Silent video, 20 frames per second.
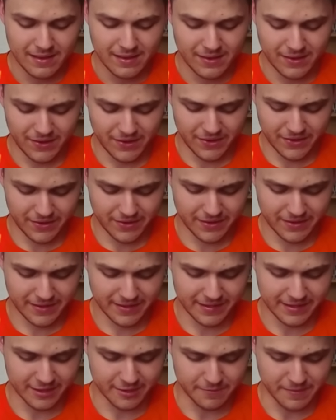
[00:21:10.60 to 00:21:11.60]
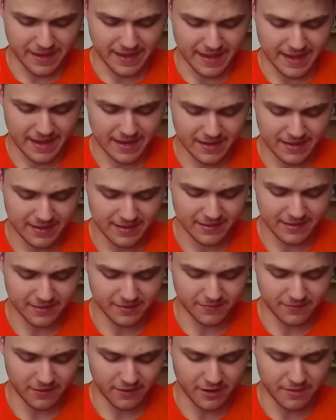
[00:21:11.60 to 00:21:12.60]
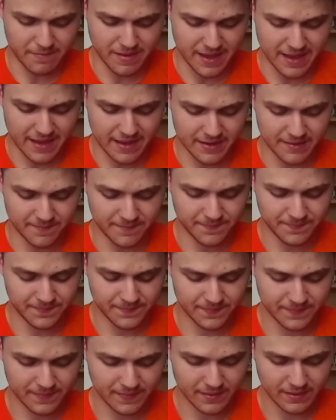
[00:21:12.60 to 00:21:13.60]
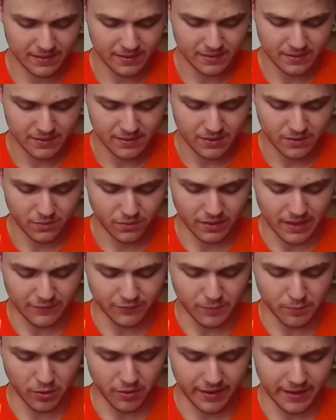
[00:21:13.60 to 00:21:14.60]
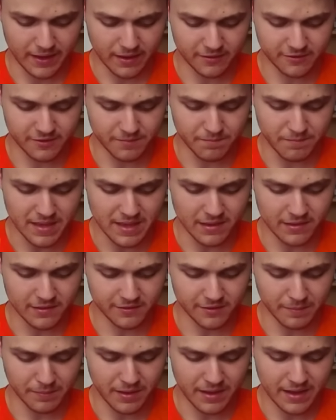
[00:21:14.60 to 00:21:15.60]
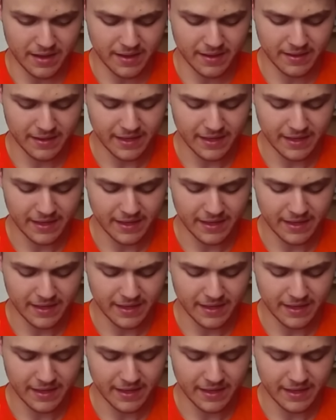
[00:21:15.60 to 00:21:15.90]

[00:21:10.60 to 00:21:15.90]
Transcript: Oh, this is bad. This is very bad. We're gonna have to probably get some minions up high.